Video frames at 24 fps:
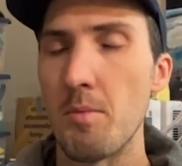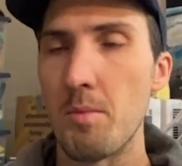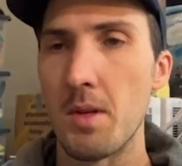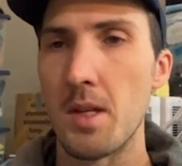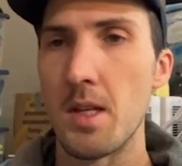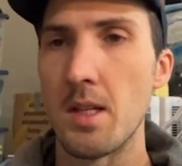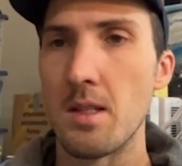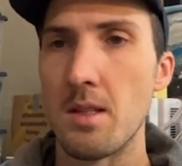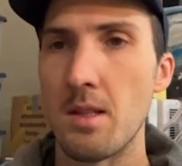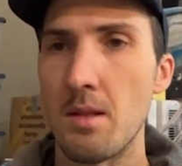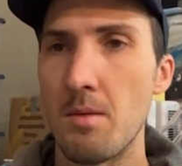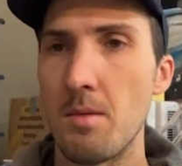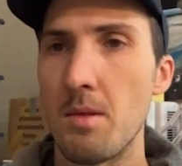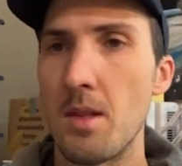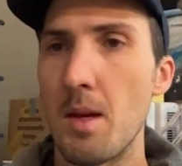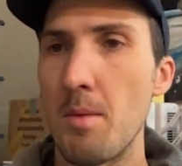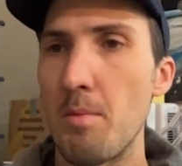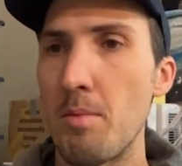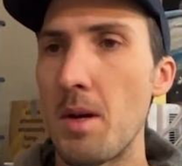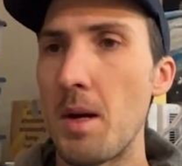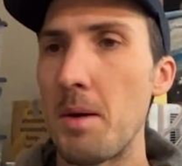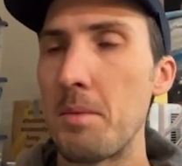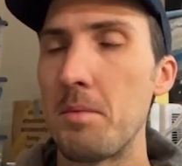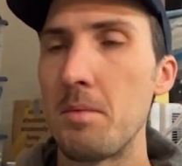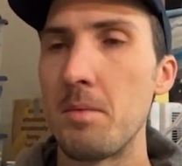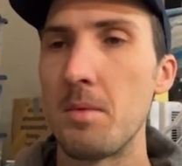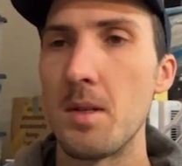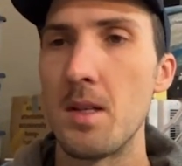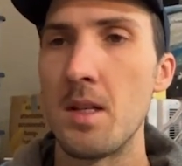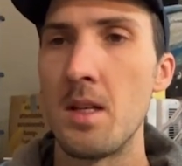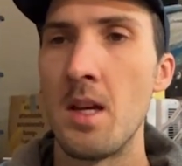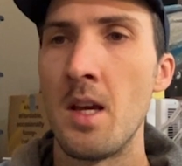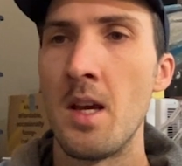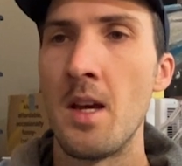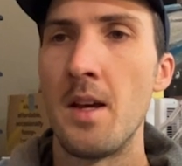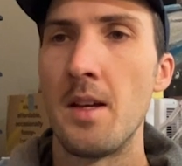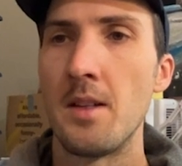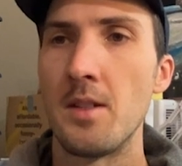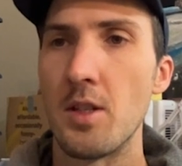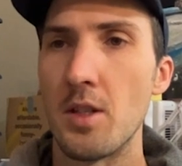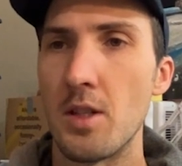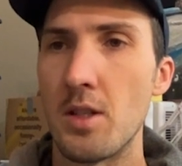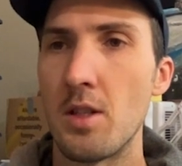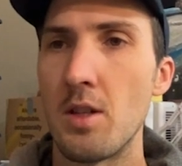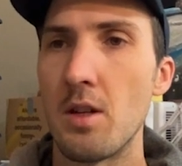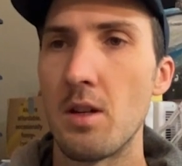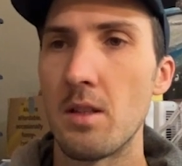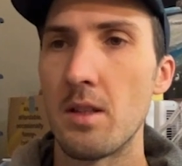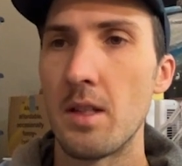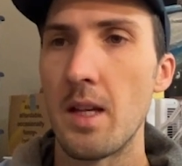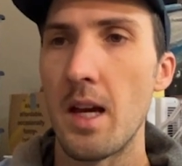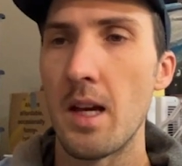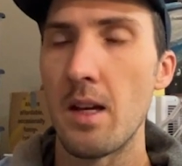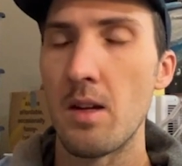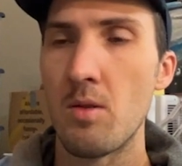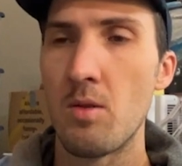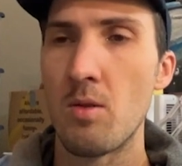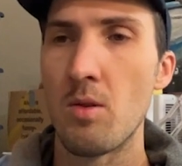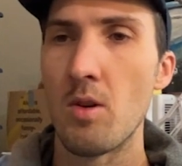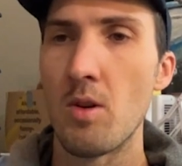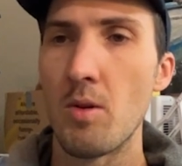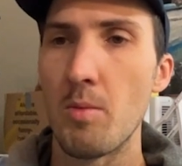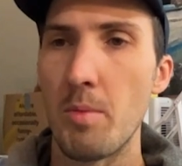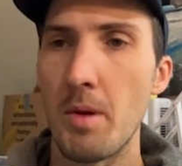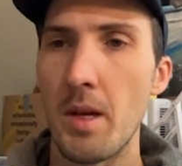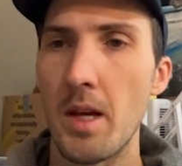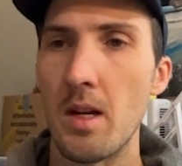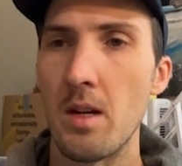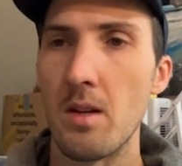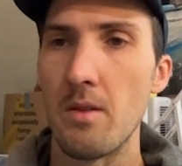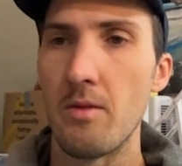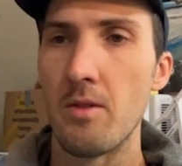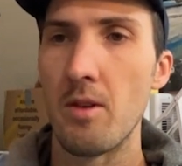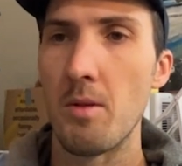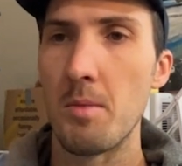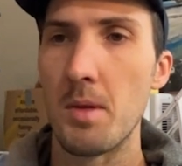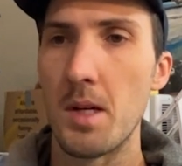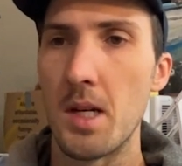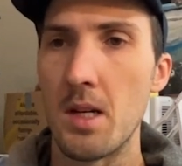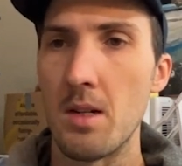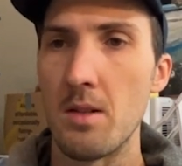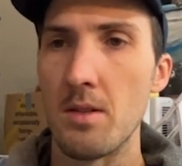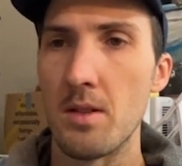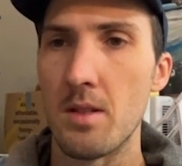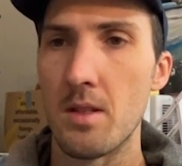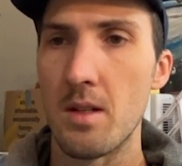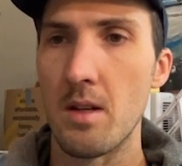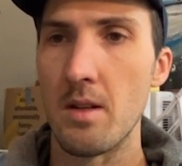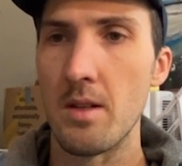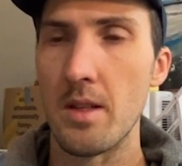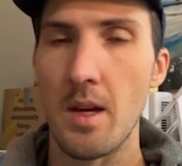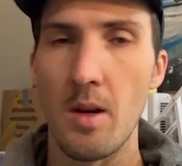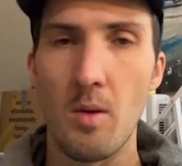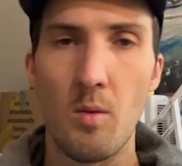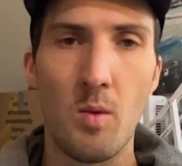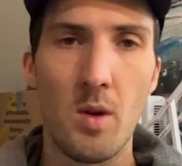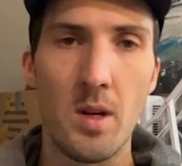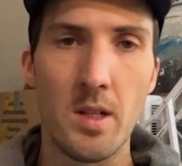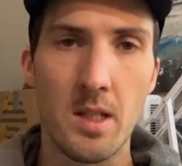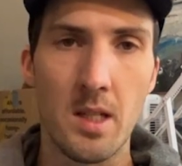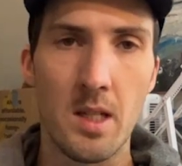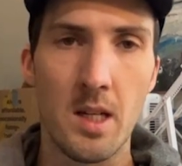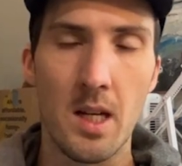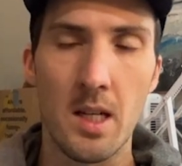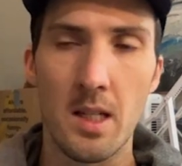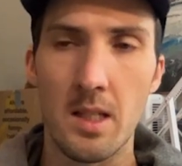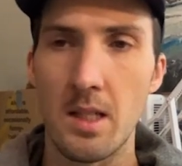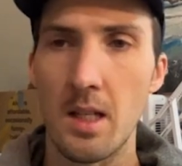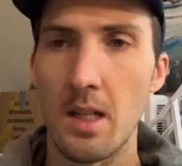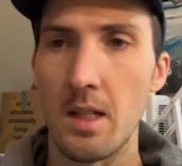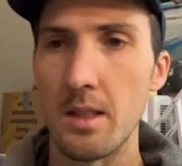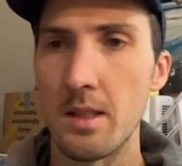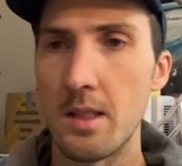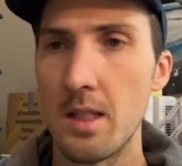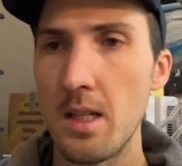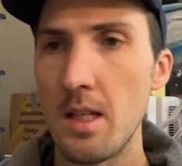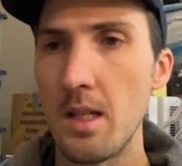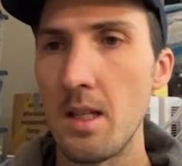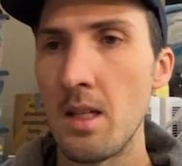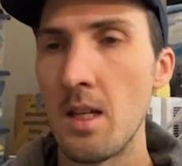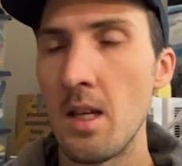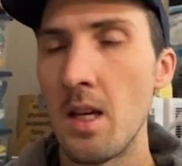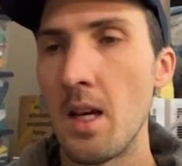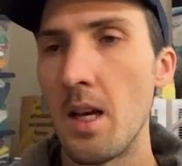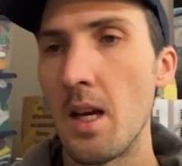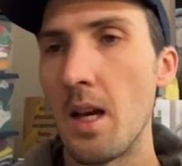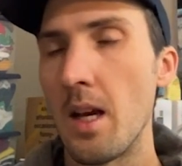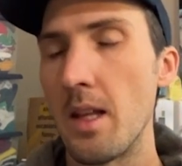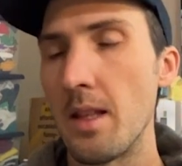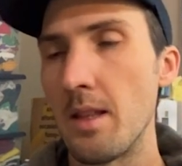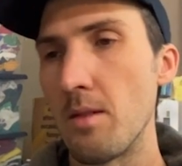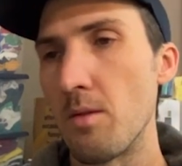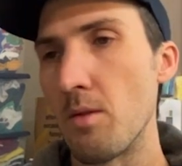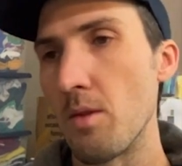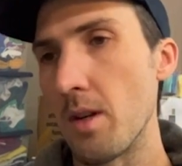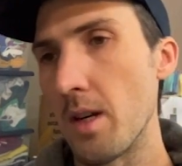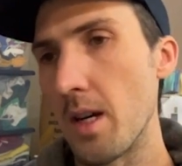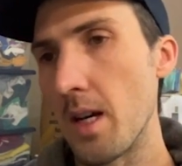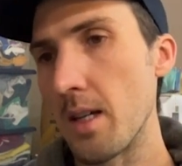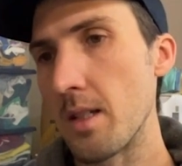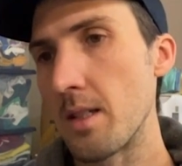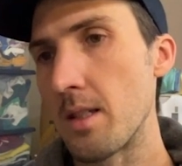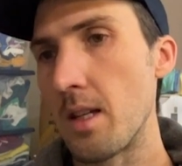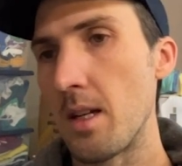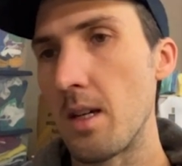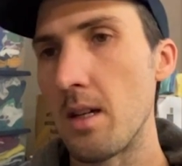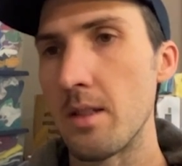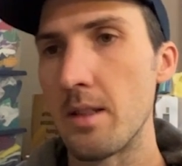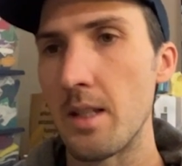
because they probably just took that quarter panel from an Aerostar that was an XLT and or an XL,